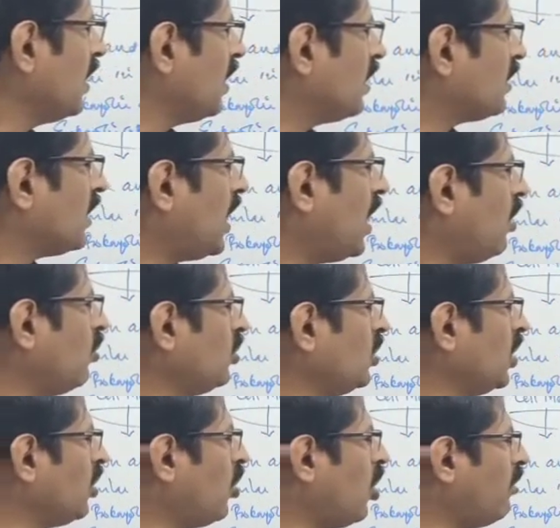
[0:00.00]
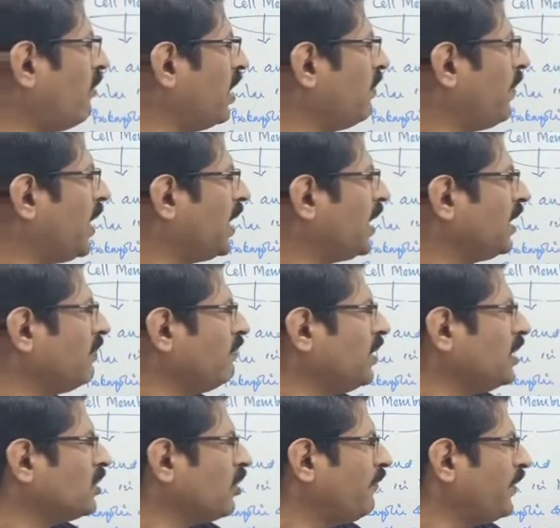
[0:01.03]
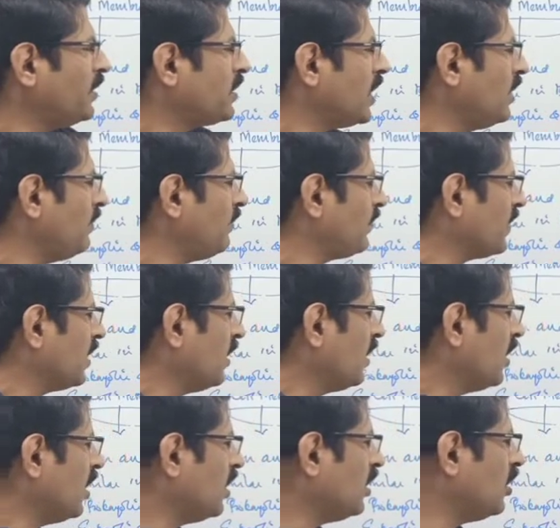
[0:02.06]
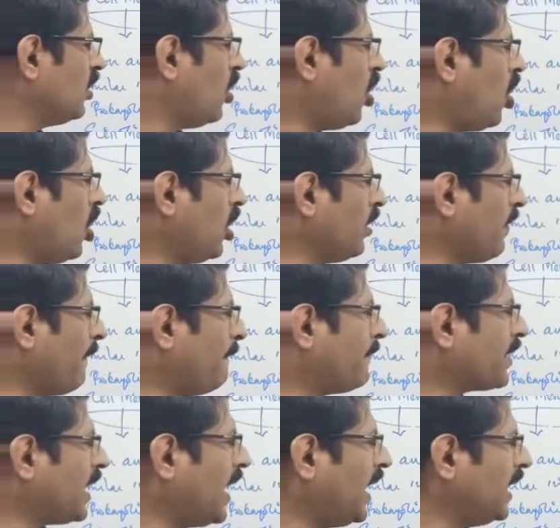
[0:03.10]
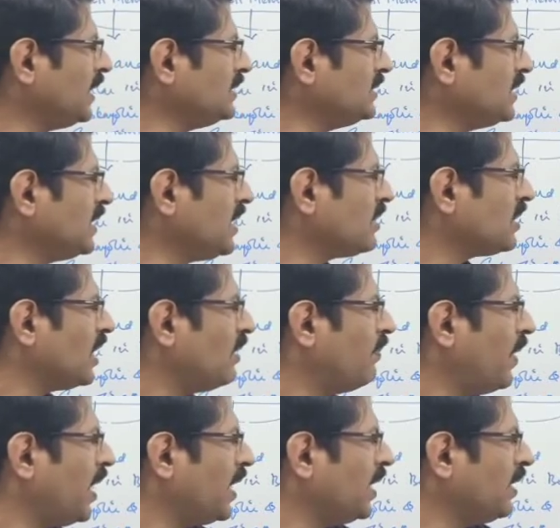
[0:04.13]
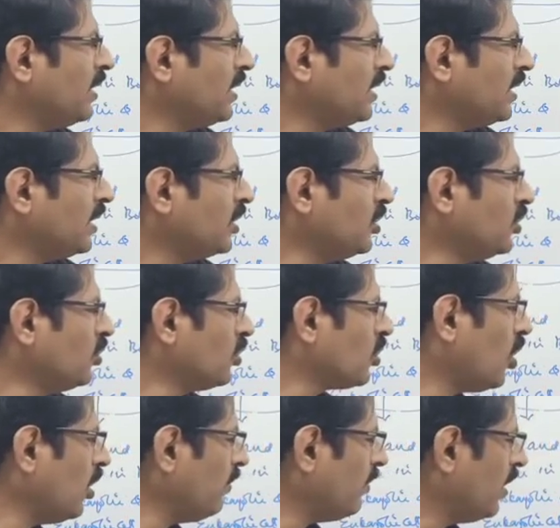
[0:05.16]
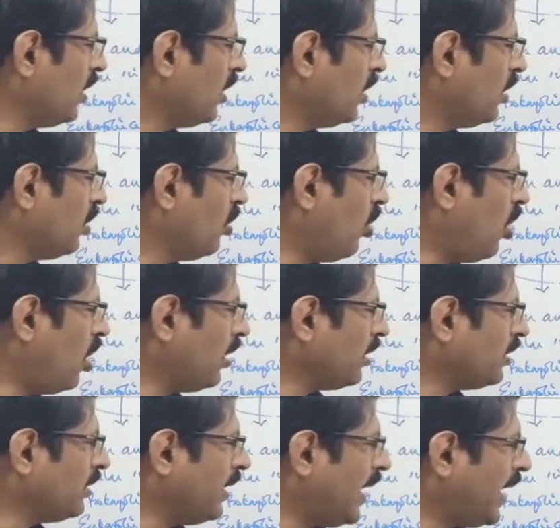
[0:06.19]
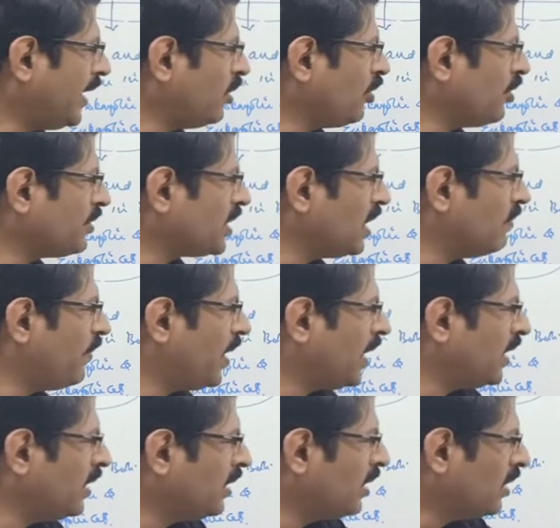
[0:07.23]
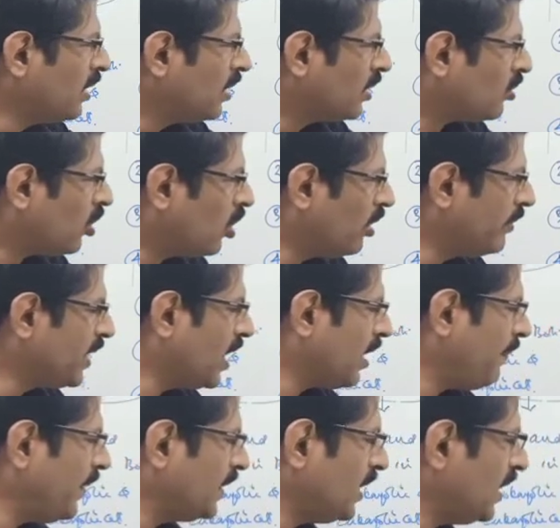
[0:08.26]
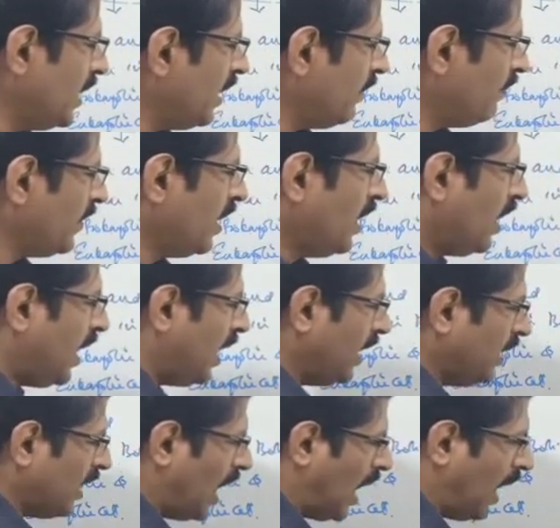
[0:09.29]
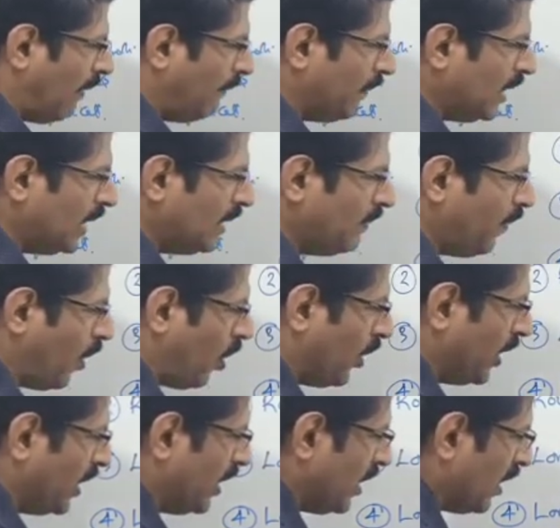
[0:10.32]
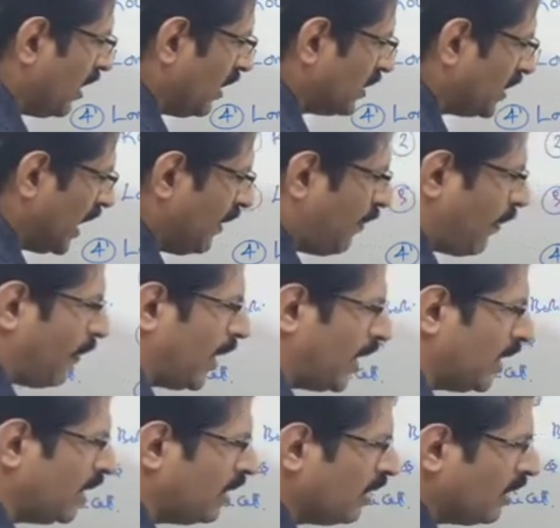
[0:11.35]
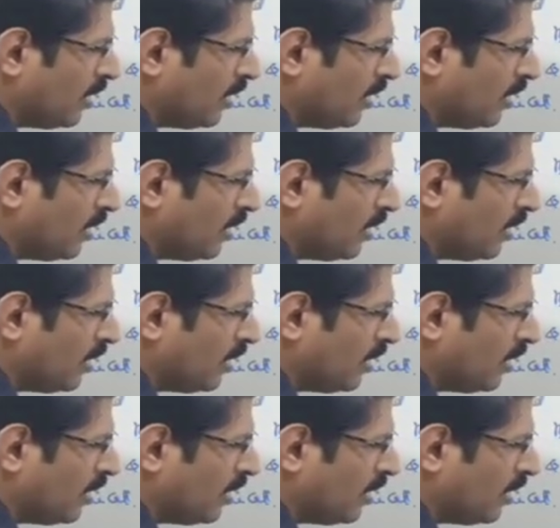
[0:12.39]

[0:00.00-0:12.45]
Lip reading: round oval by mesophyll cell, long branched cell by neuron, long narrow cell by columnar epithelium, and amoeboid shape by